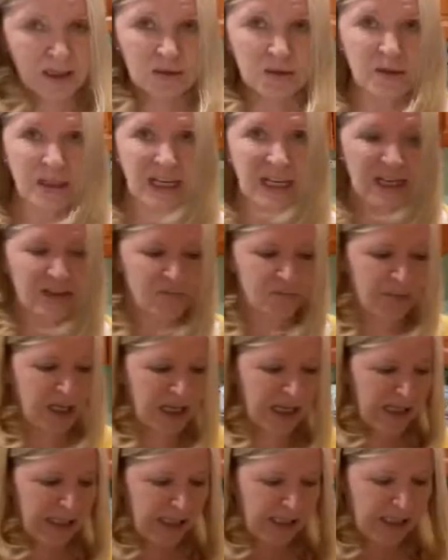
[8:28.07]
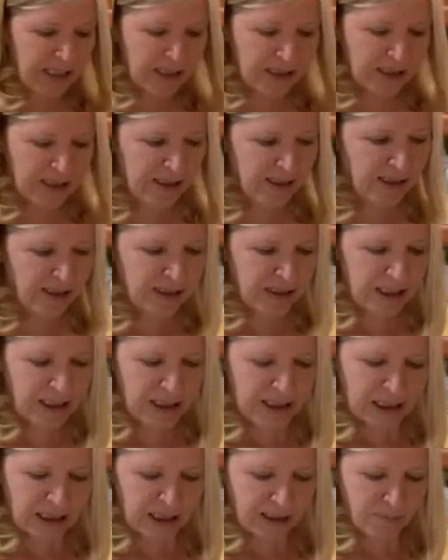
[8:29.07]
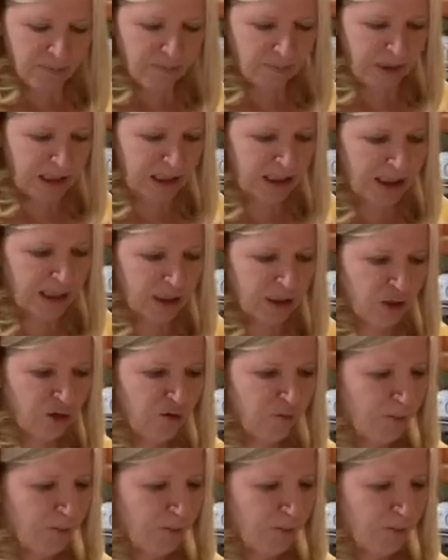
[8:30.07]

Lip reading: I have my mini loaf